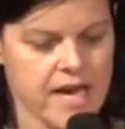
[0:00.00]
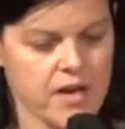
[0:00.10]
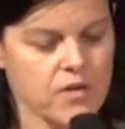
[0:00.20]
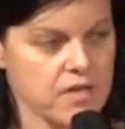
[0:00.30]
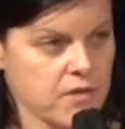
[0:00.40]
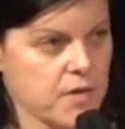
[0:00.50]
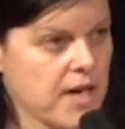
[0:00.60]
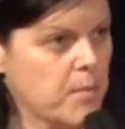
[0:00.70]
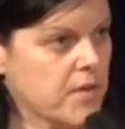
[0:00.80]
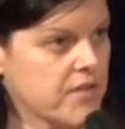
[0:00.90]
And I'll give you a
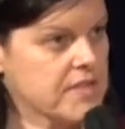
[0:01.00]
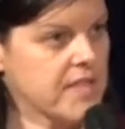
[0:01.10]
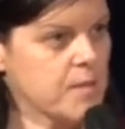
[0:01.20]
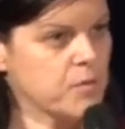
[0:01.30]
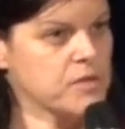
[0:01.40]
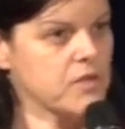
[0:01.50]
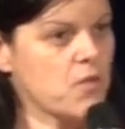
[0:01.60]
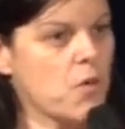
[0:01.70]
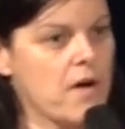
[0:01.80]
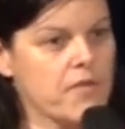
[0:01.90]
couple of examples
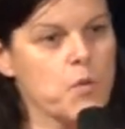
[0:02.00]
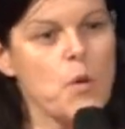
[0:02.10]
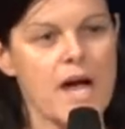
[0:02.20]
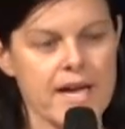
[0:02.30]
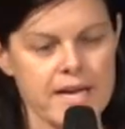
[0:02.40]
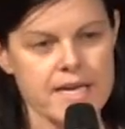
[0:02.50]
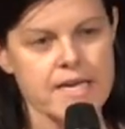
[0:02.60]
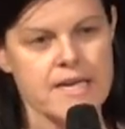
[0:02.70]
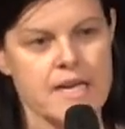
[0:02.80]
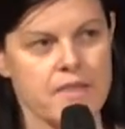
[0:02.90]
of the way
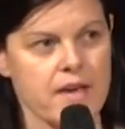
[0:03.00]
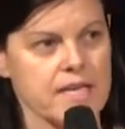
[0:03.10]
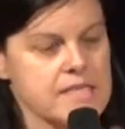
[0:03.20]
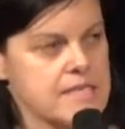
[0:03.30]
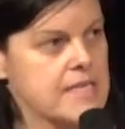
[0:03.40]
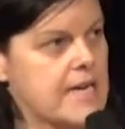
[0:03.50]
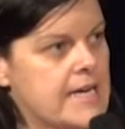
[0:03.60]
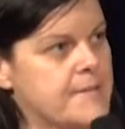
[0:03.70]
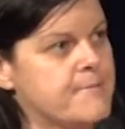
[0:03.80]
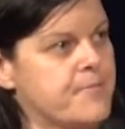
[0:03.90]
that
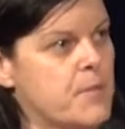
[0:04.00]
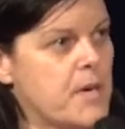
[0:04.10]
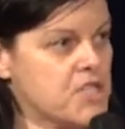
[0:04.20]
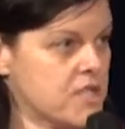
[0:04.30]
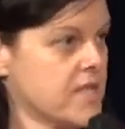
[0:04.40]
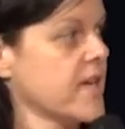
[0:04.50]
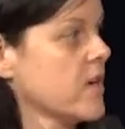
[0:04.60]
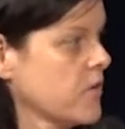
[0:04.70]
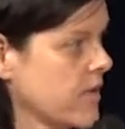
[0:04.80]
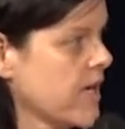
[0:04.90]
measures in
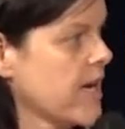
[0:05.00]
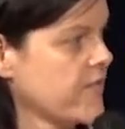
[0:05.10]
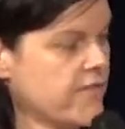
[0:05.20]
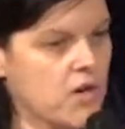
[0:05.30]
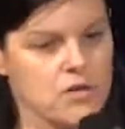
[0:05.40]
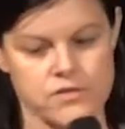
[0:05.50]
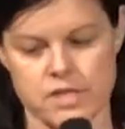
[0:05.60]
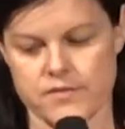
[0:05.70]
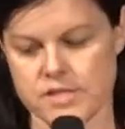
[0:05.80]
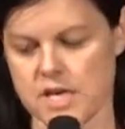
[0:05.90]
healthcare have evolved
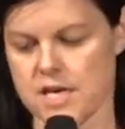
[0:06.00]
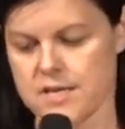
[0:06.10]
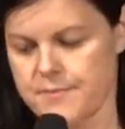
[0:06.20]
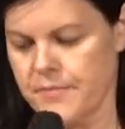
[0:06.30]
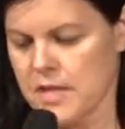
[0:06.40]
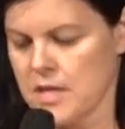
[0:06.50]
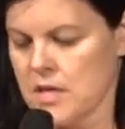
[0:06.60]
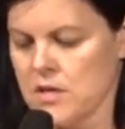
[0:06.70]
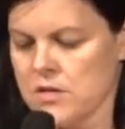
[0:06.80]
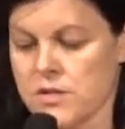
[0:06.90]
over time.
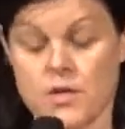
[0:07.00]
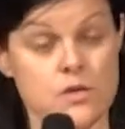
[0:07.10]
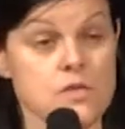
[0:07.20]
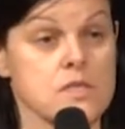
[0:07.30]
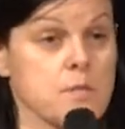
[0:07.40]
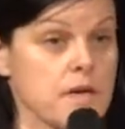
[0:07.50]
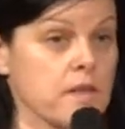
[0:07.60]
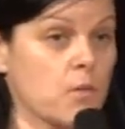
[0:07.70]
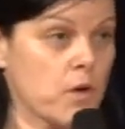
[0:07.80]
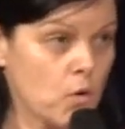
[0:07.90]
So it used to be
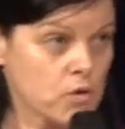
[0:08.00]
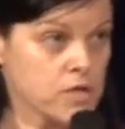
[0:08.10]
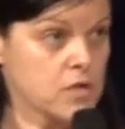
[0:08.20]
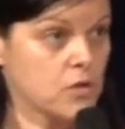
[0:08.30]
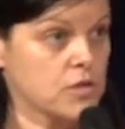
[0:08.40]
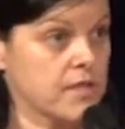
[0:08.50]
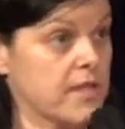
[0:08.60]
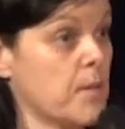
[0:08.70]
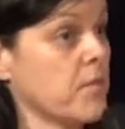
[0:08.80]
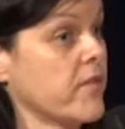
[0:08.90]
that we all just looked at
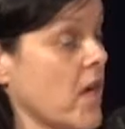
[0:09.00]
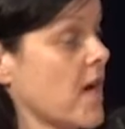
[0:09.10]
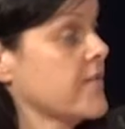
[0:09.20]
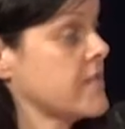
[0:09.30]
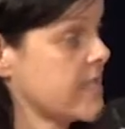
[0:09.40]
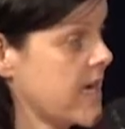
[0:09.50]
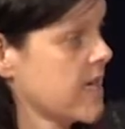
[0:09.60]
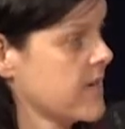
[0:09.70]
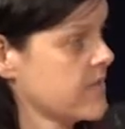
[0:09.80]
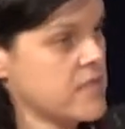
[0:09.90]
the number of lives
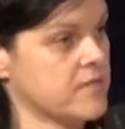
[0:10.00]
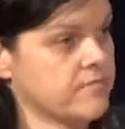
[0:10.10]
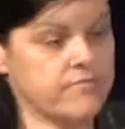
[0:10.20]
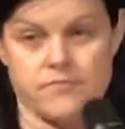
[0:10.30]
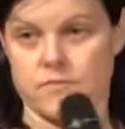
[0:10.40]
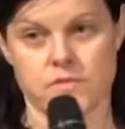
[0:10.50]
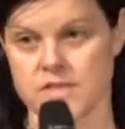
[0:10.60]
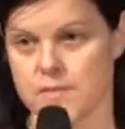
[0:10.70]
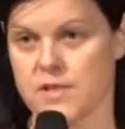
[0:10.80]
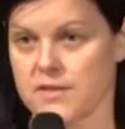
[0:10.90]
saved.
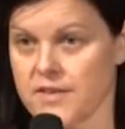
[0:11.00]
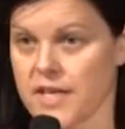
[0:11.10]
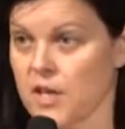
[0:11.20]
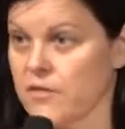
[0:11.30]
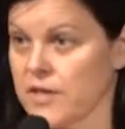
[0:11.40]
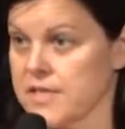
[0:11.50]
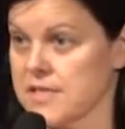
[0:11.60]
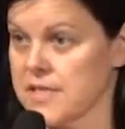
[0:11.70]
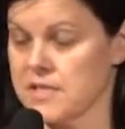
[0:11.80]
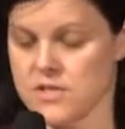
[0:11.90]
Seems like a fairly obvious
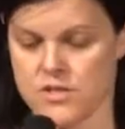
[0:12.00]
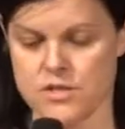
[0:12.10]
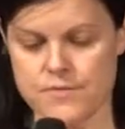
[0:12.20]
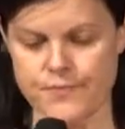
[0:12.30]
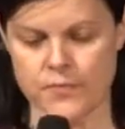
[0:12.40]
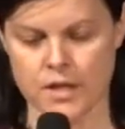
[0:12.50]
thing to do.